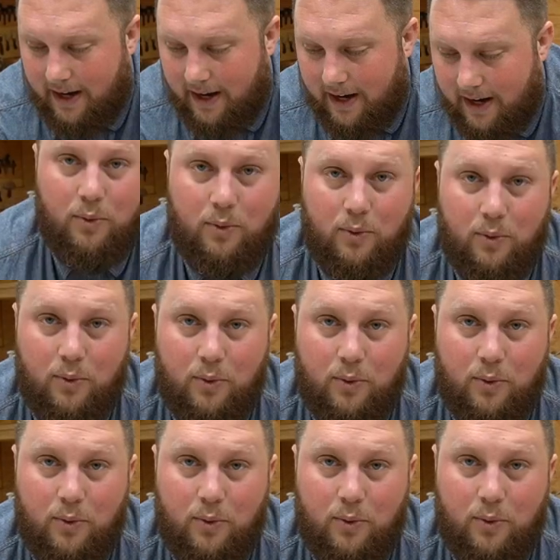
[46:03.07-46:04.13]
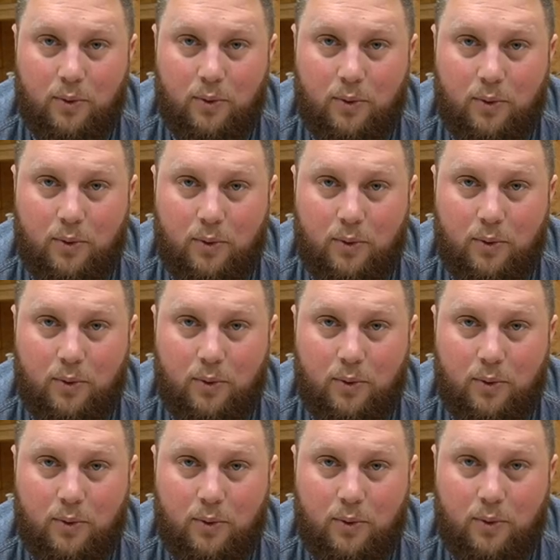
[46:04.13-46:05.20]
with you all. Like it's it's
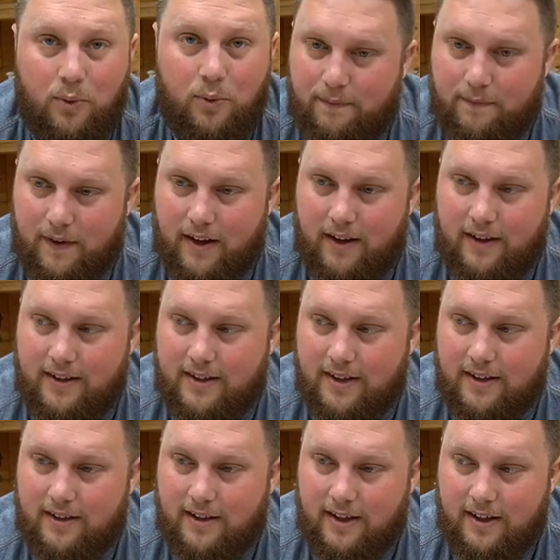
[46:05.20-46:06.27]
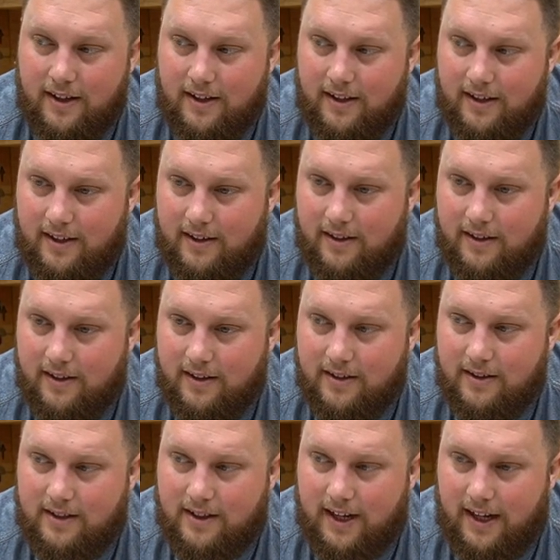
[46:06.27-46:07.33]
really fun to
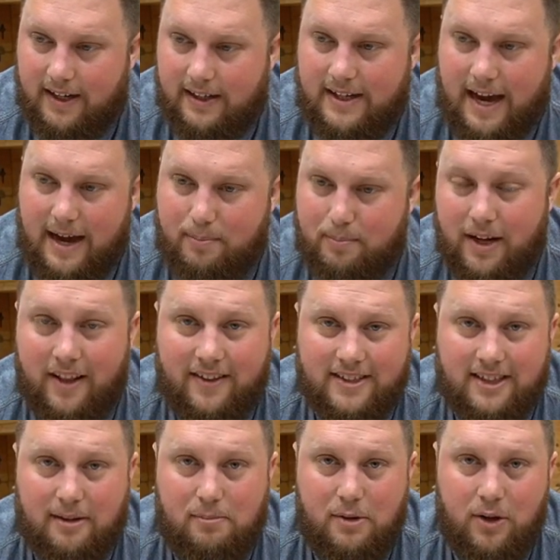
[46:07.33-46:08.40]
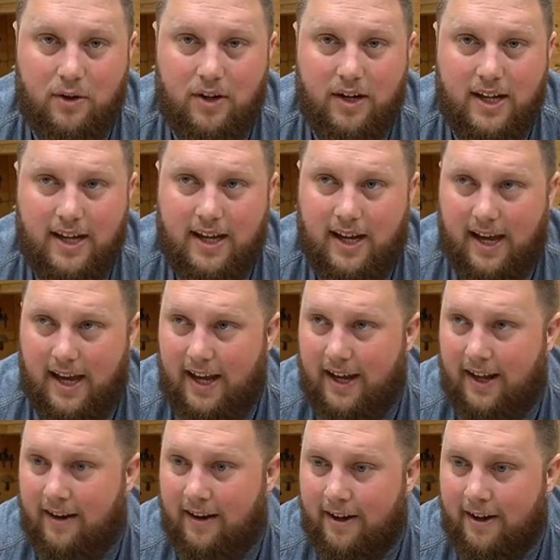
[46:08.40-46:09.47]
kind of tap into this community
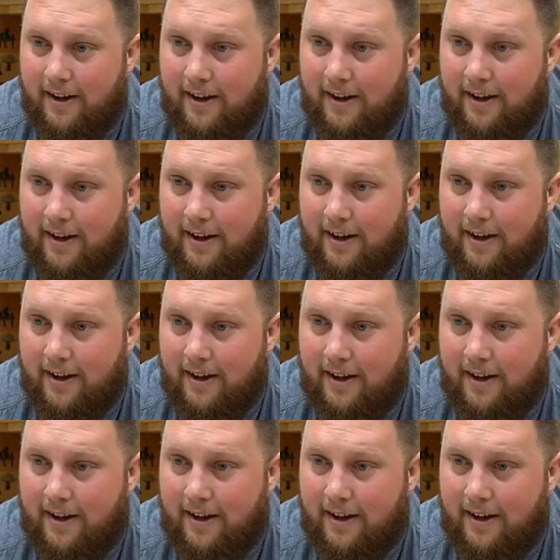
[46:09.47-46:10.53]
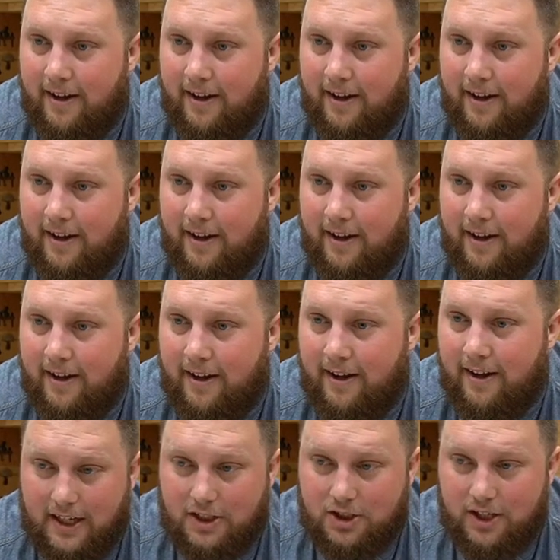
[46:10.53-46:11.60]
and and just be able to
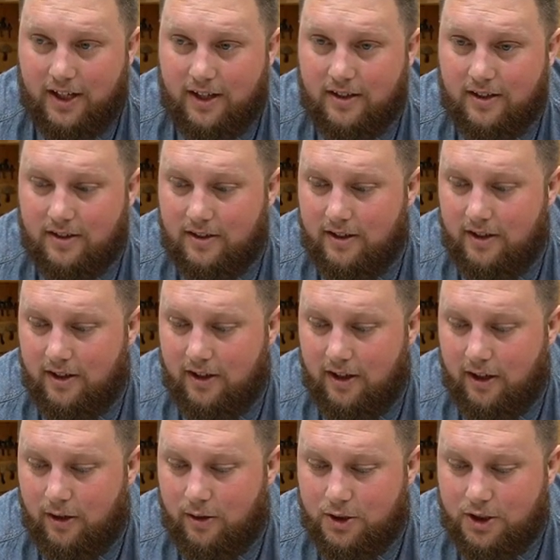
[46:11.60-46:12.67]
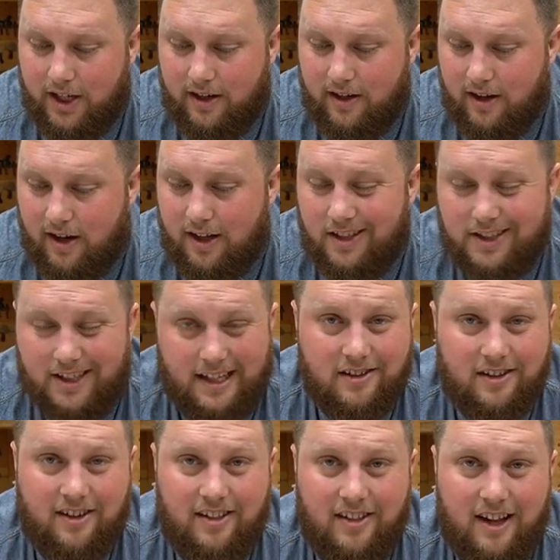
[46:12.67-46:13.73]
like share, you know, share knowledge. I
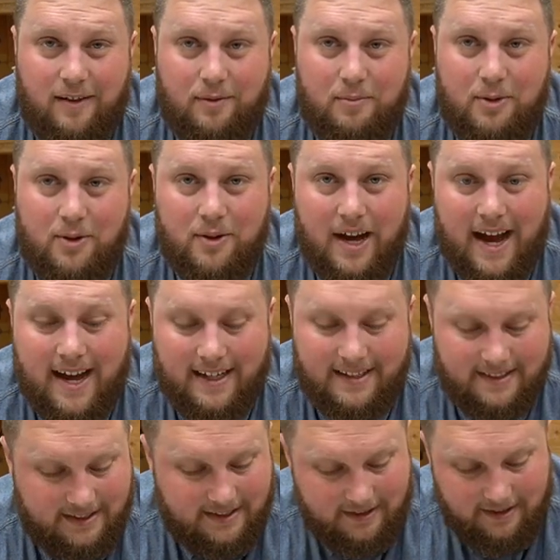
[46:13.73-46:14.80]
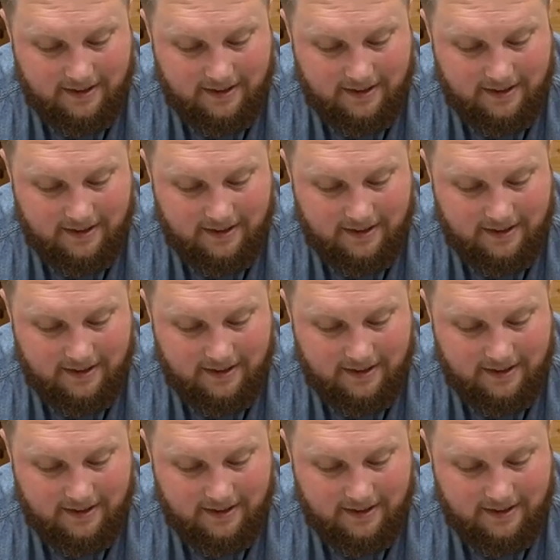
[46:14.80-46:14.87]
learn a lot from you guys,